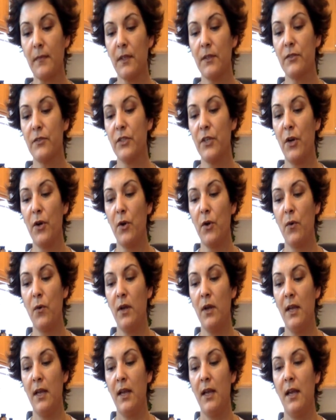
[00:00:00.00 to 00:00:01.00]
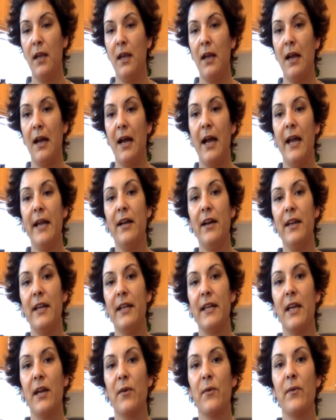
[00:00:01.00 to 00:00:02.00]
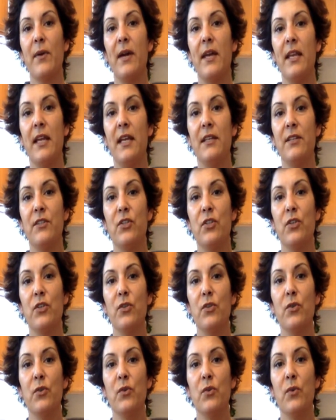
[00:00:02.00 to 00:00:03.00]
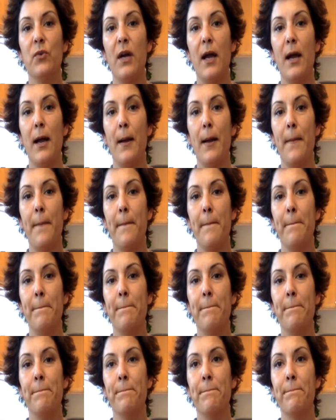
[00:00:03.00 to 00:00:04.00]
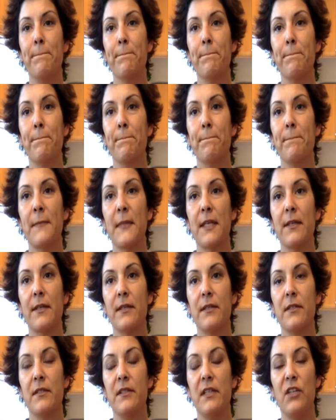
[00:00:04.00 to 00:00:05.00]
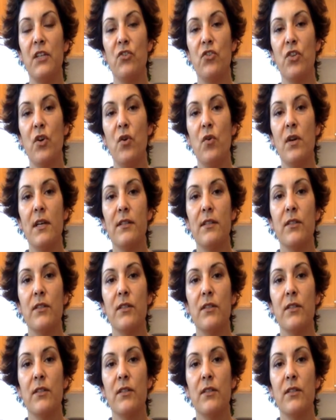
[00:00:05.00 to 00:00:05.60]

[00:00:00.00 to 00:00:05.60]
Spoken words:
So I got to get ready to teach yoga